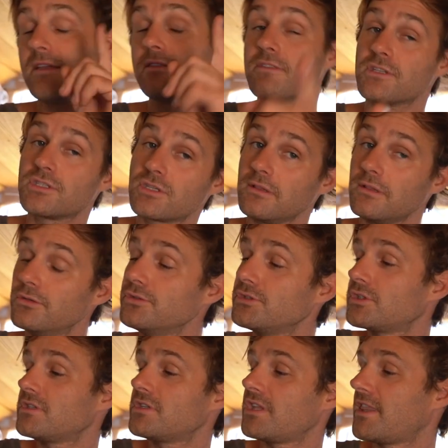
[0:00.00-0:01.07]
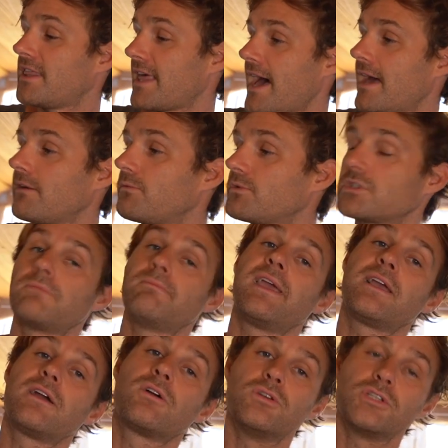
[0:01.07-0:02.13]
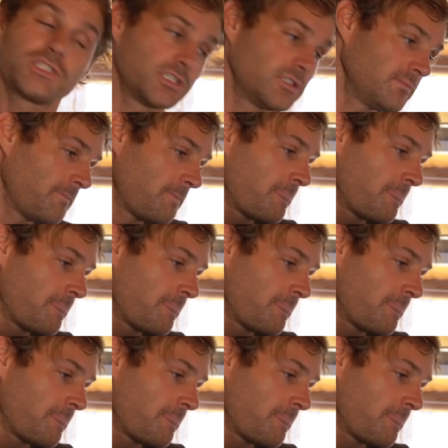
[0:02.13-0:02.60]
The solution to that was to make a cushion.